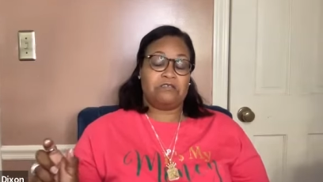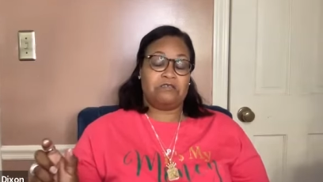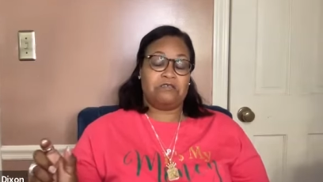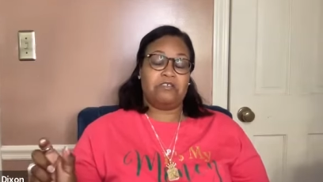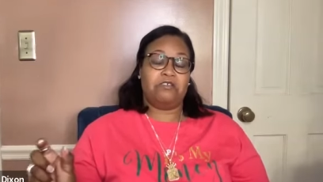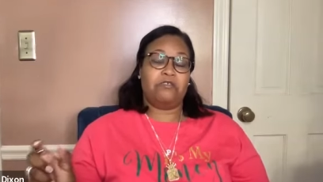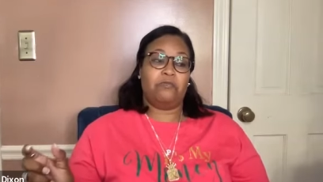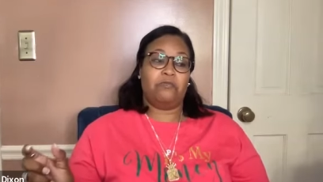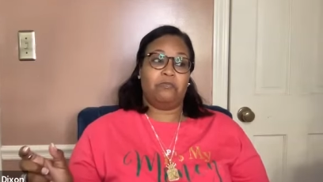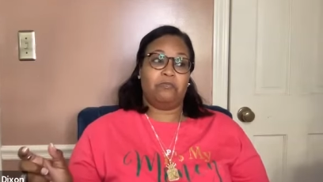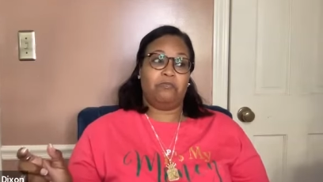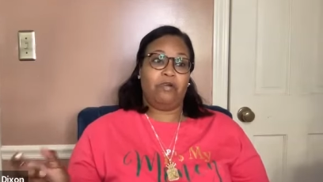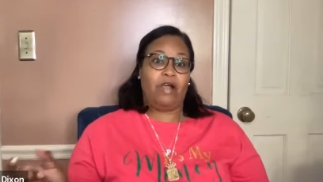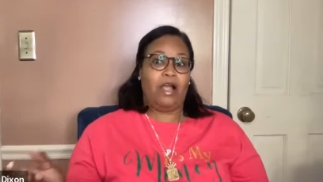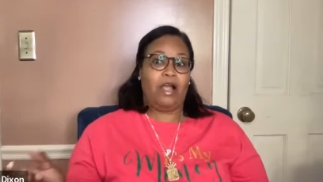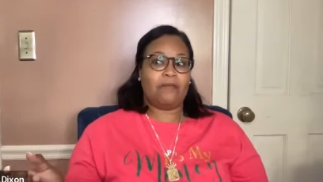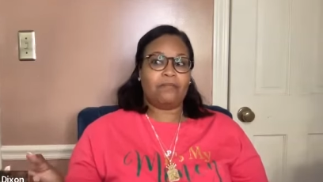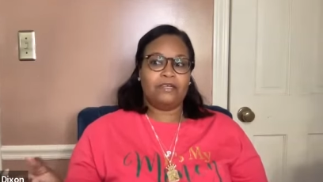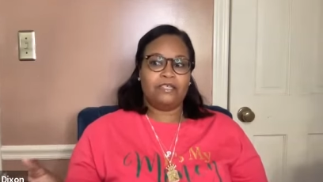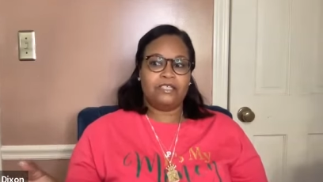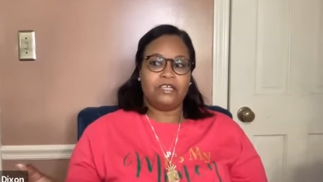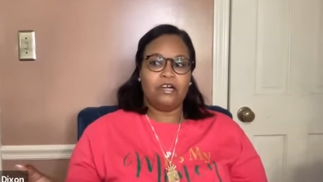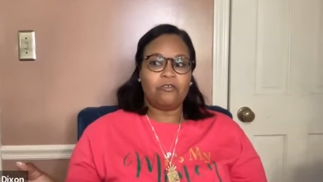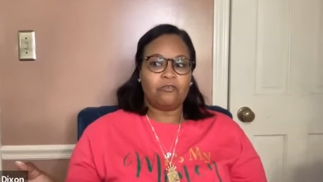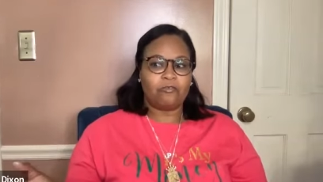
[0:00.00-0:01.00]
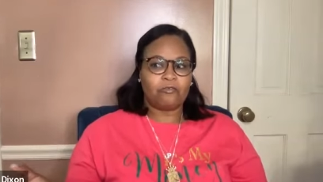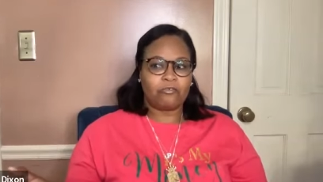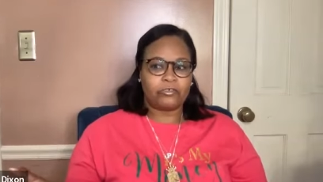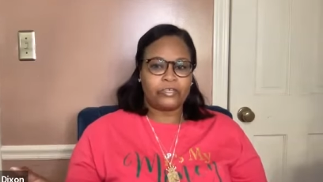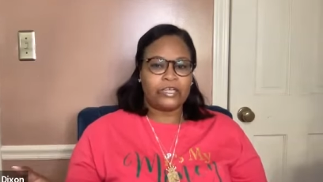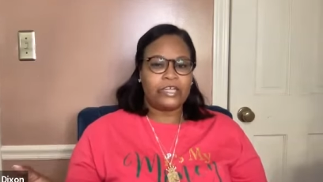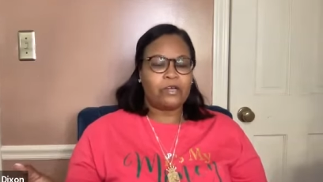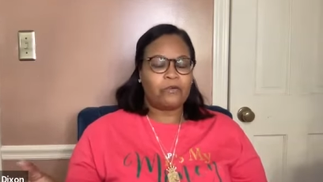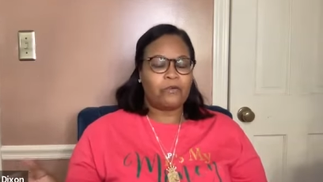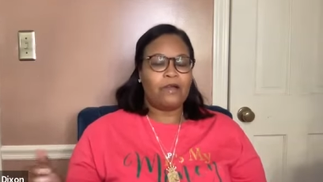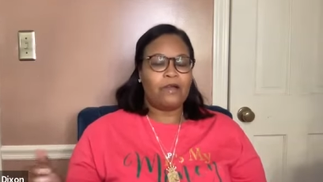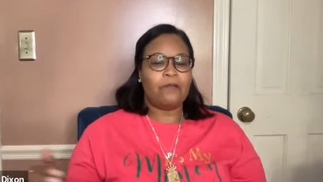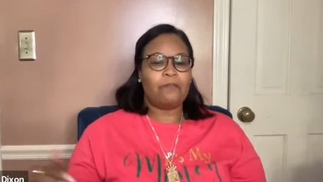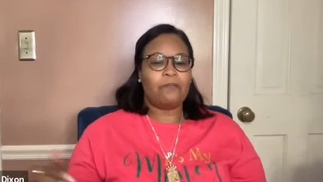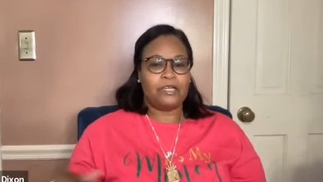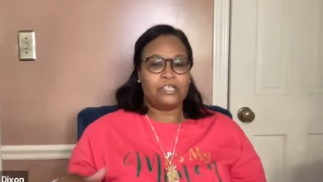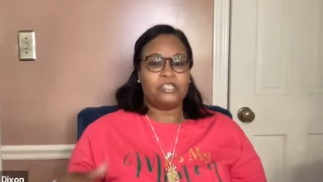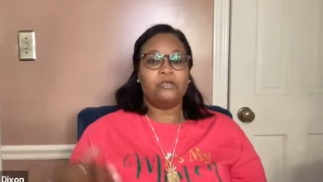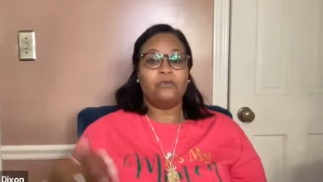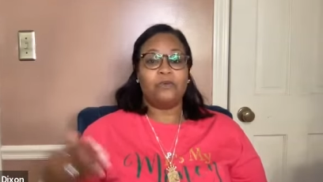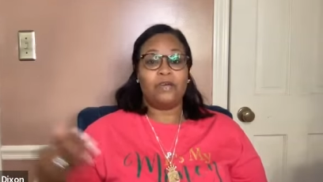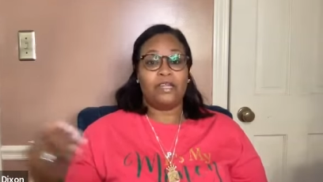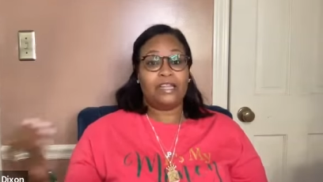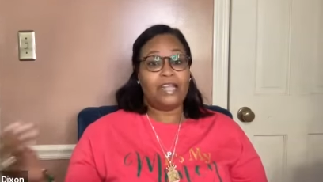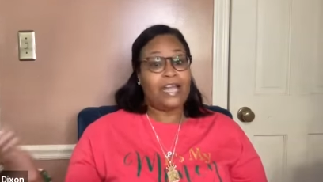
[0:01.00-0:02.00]
you probably don't frequent,
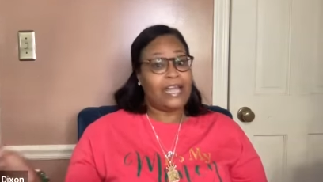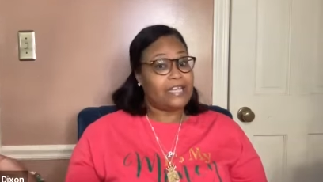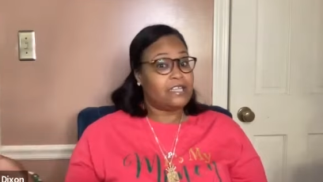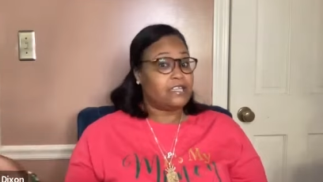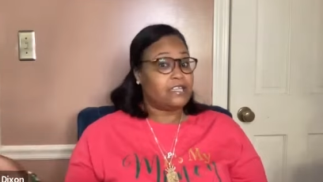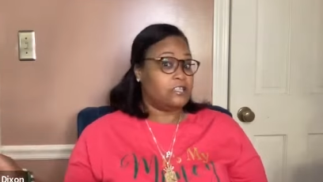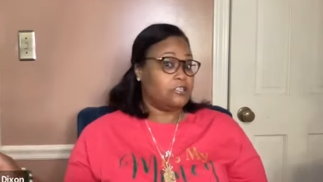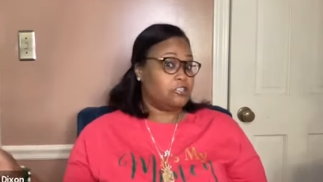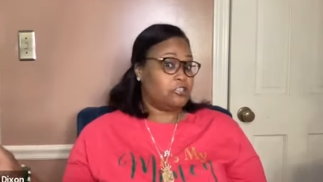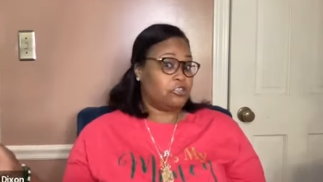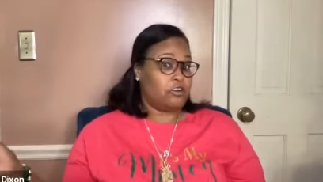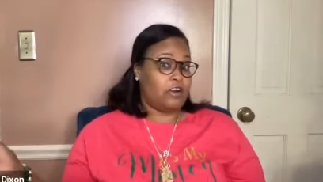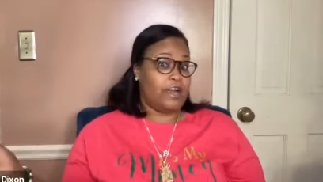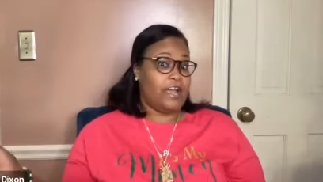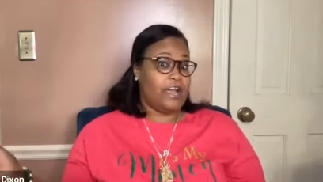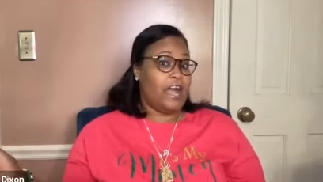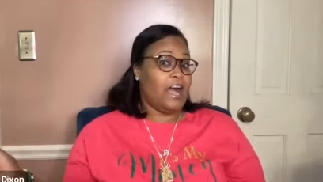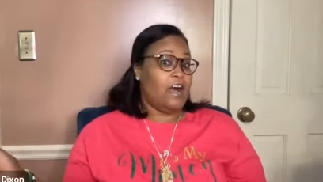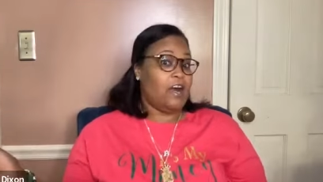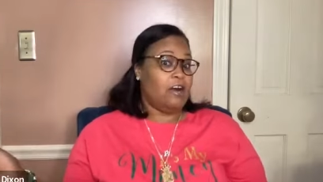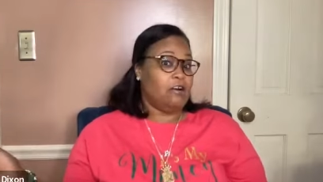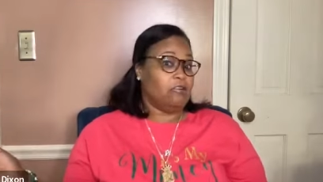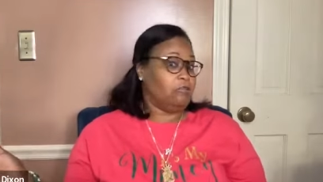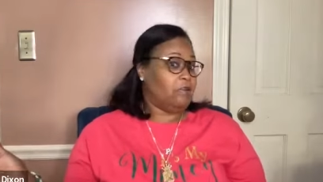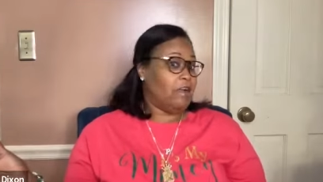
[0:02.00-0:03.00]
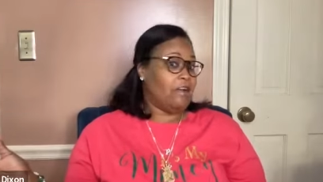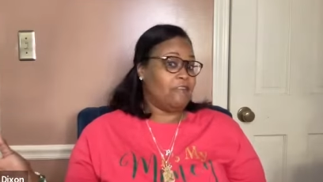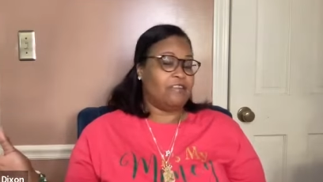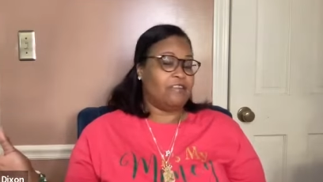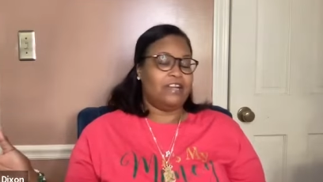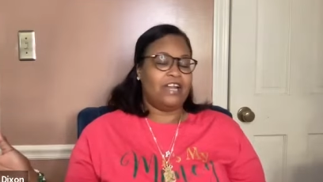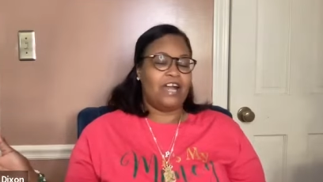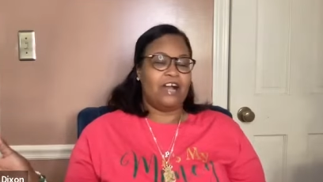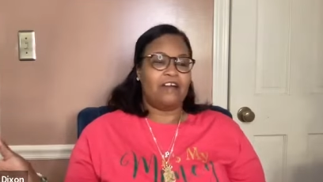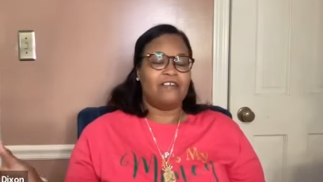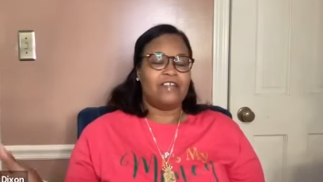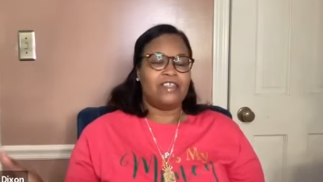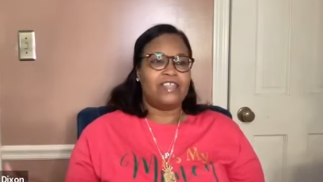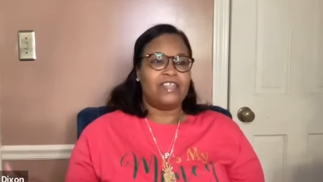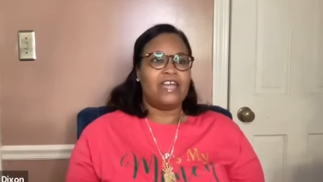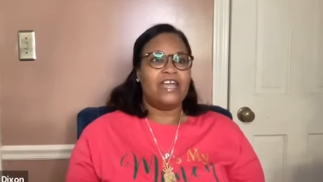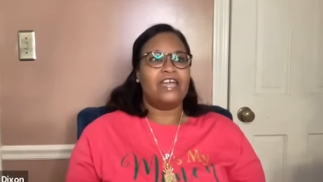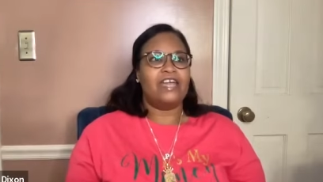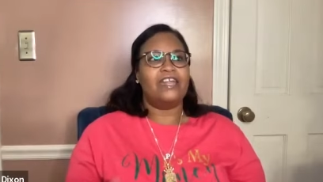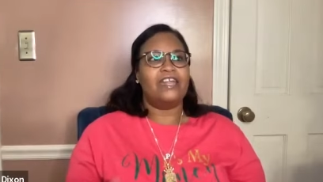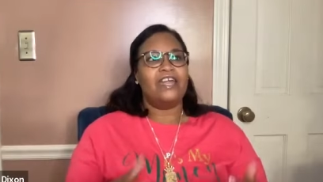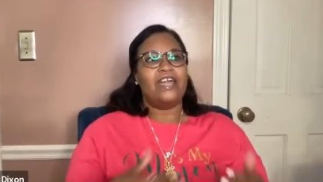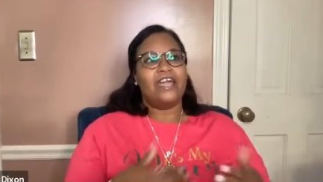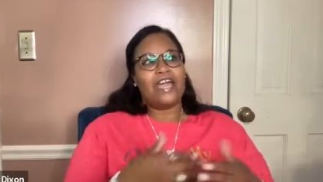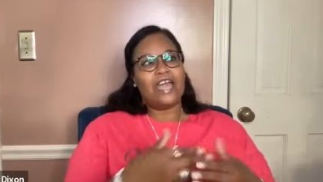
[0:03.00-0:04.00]
but you would like to try out every now and
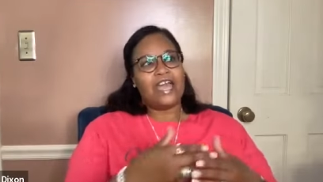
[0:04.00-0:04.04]
then.